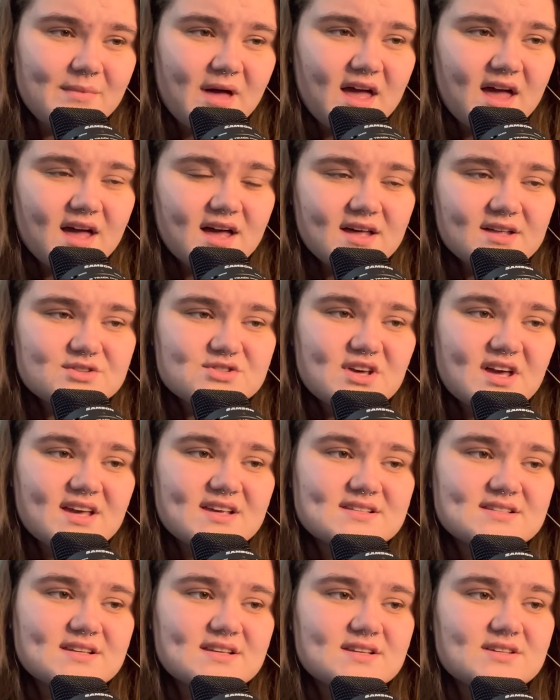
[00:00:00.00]

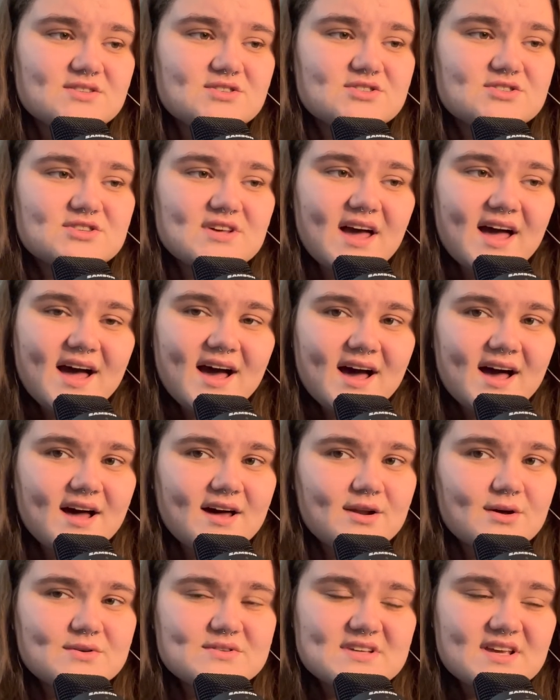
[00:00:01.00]
chasing
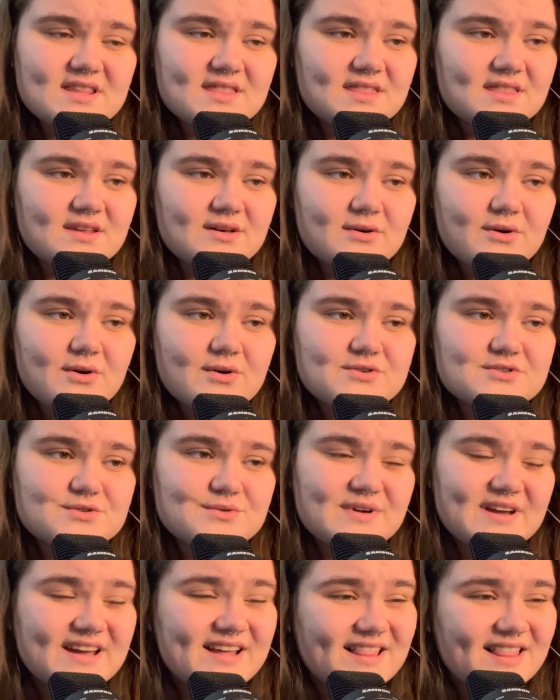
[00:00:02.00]
shadows in the
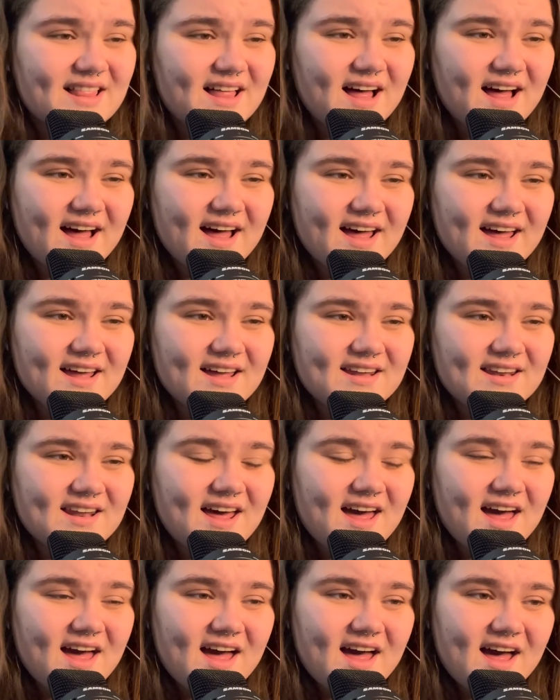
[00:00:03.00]
grocery line.
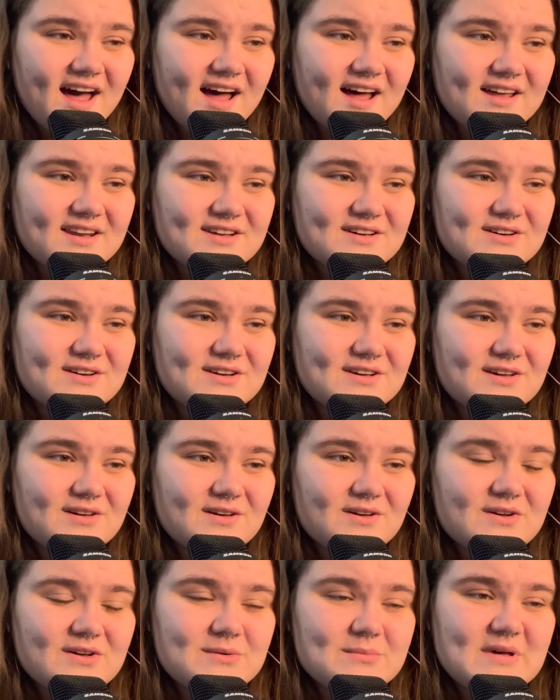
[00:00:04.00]
I knew
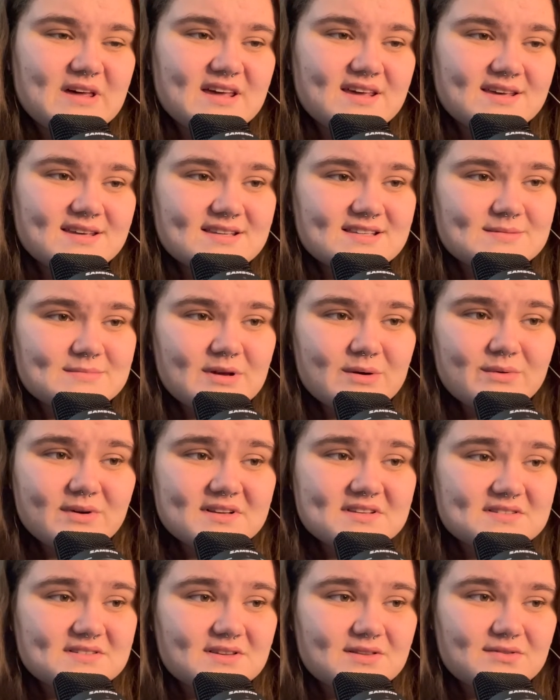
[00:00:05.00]
you'd miss me
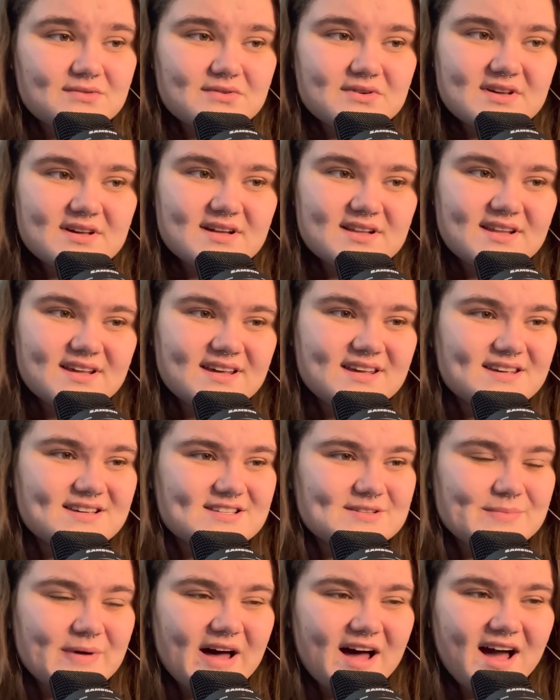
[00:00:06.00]
once the thrill
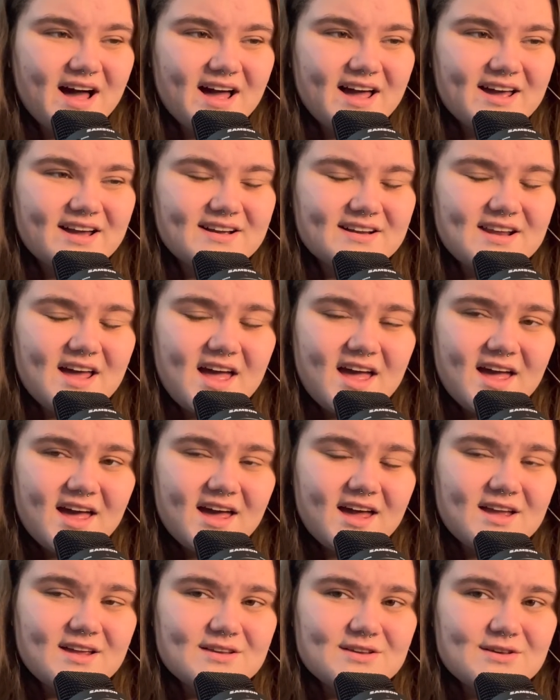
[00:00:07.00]
expired,
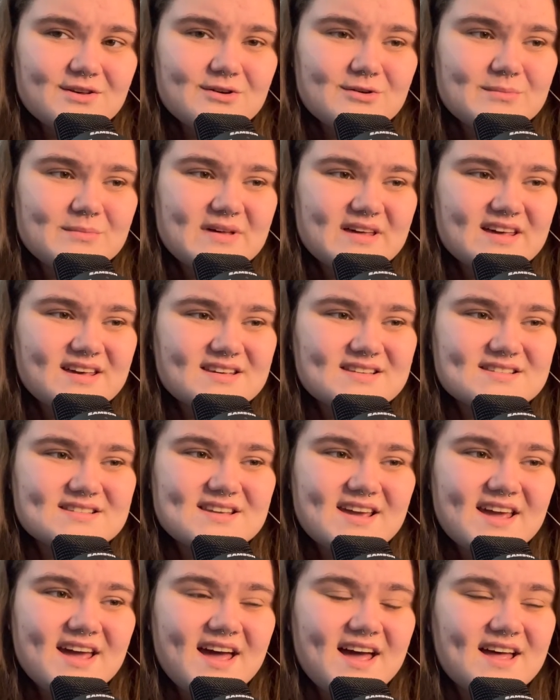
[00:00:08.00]
and you'd be
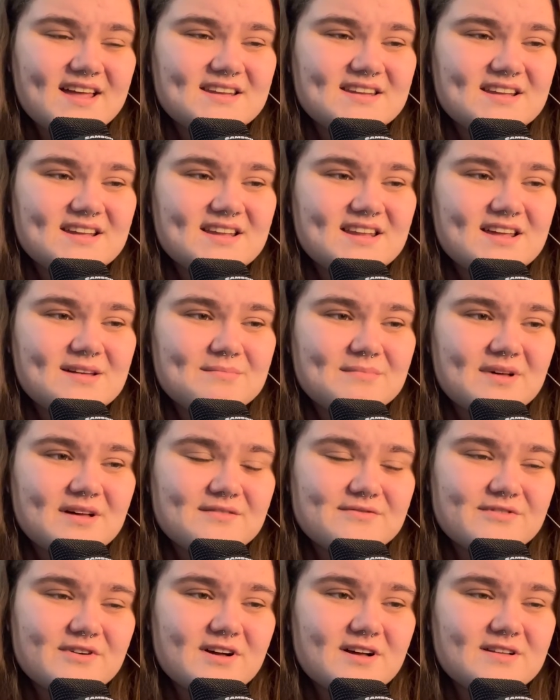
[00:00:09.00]
standing in my
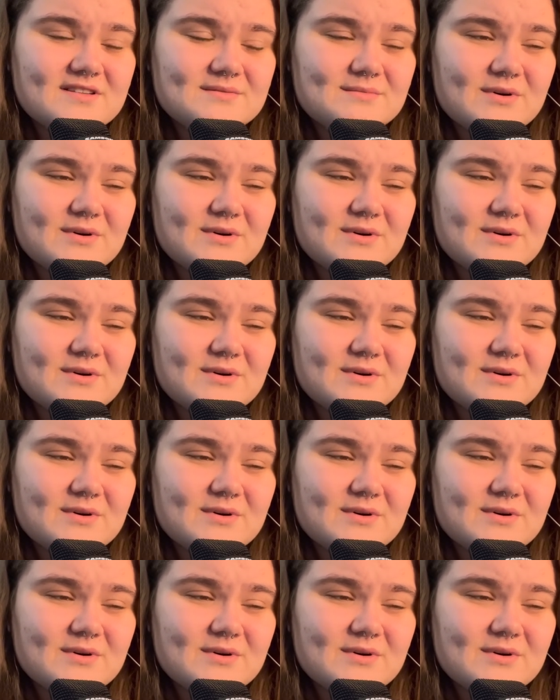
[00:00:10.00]
front porch